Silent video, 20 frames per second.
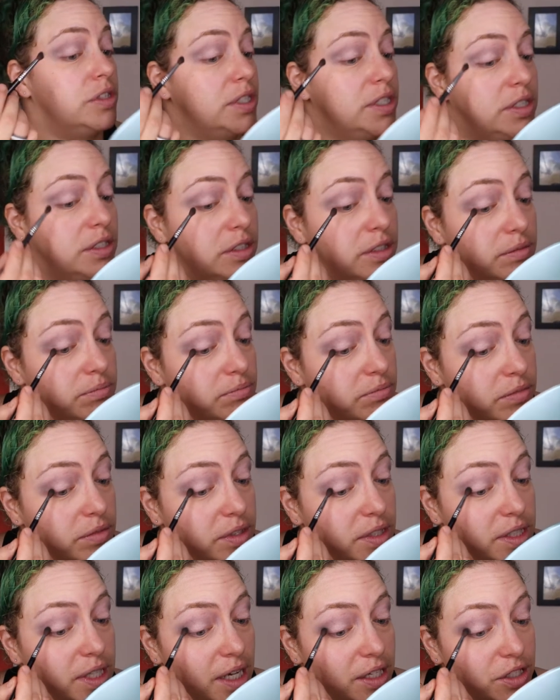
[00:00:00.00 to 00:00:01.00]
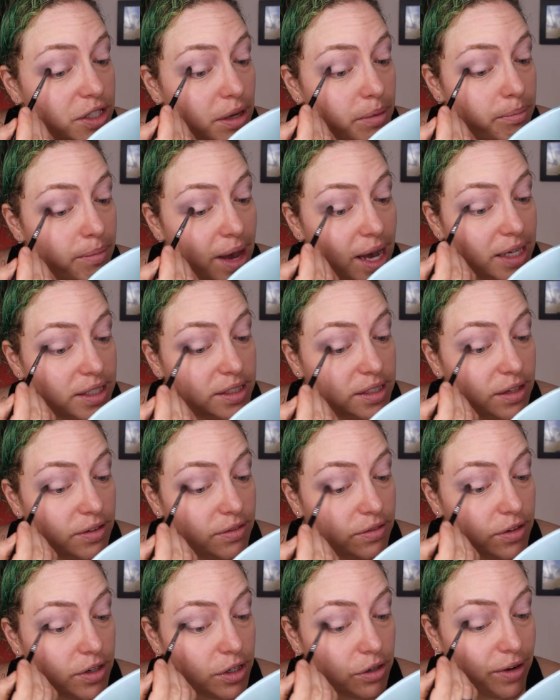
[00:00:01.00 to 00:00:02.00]
She's such a
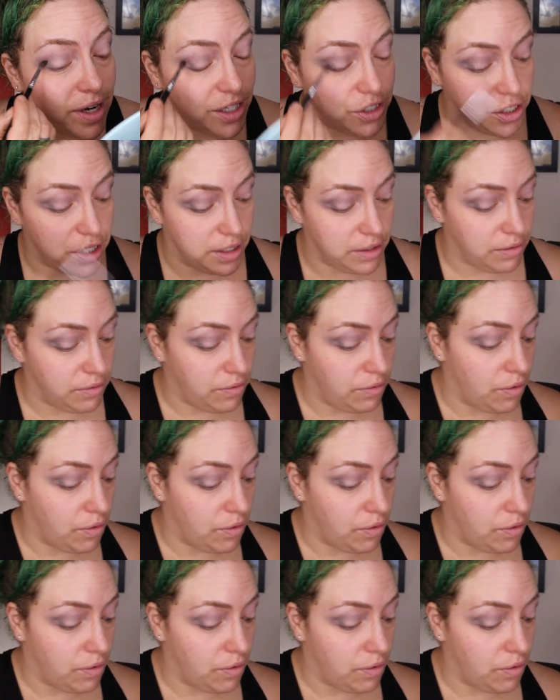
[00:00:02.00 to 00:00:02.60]
massive regression